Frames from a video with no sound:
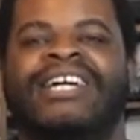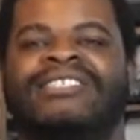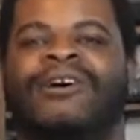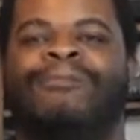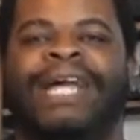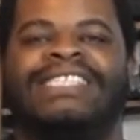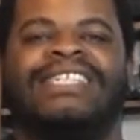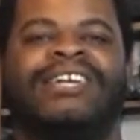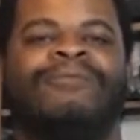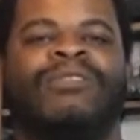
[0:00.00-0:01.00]
So
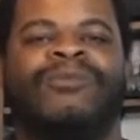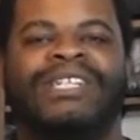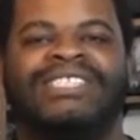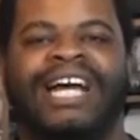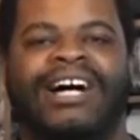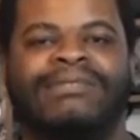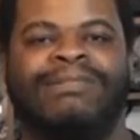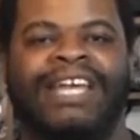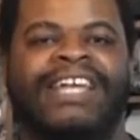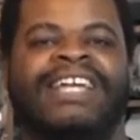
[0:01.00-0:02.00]
basically, with Child's
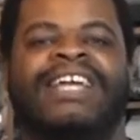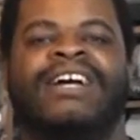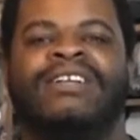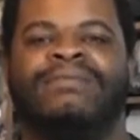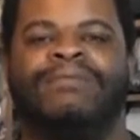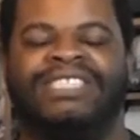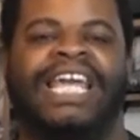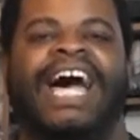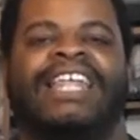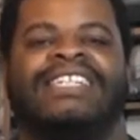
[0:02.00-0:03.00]
Play
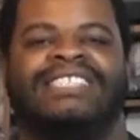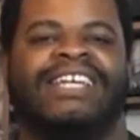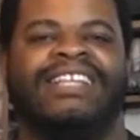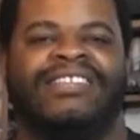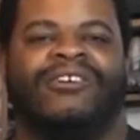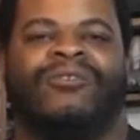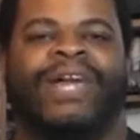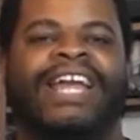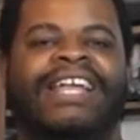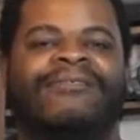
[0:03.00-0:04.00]
challenging the
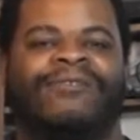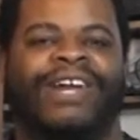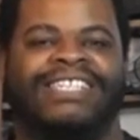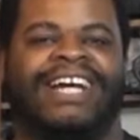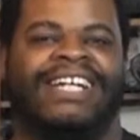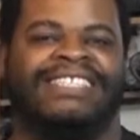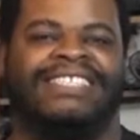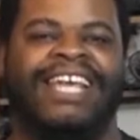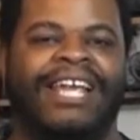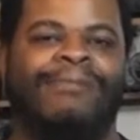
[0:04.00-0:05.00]
reigning franchise
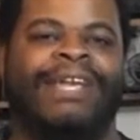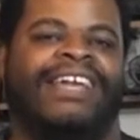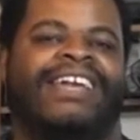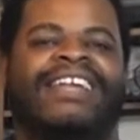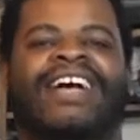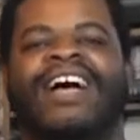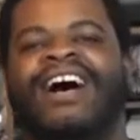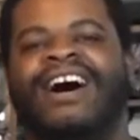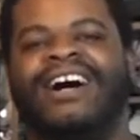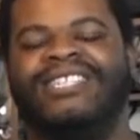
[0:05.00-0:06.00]
champion
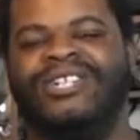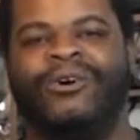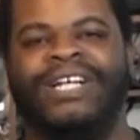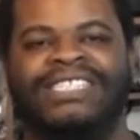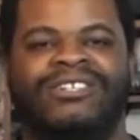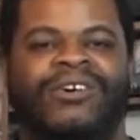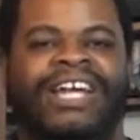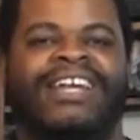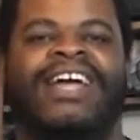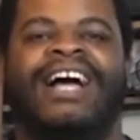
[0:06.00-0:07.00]
Toy
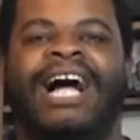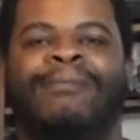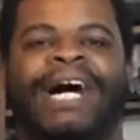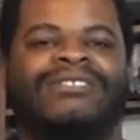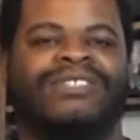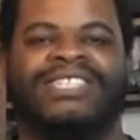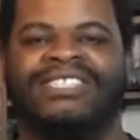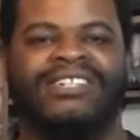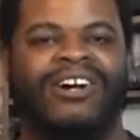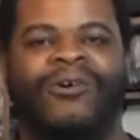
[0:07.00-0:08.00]
Story, I might as well
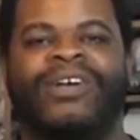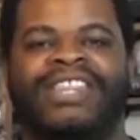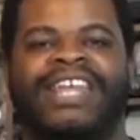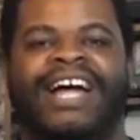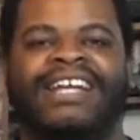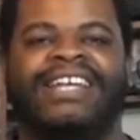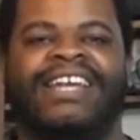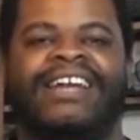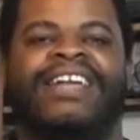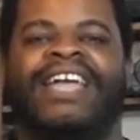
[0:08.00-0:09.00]
just go with that
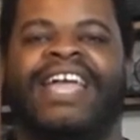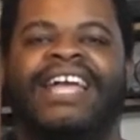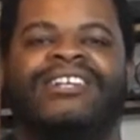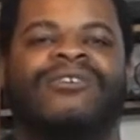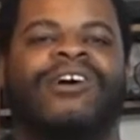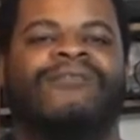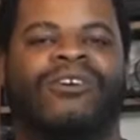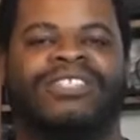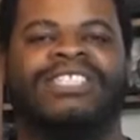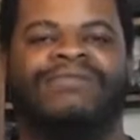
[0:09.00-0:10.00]
idea and do a
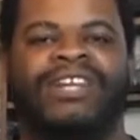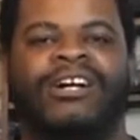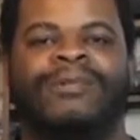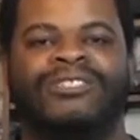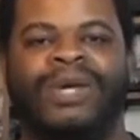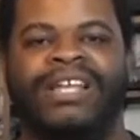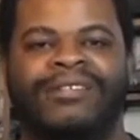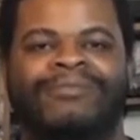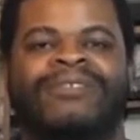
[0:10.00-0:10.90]
versus video between them.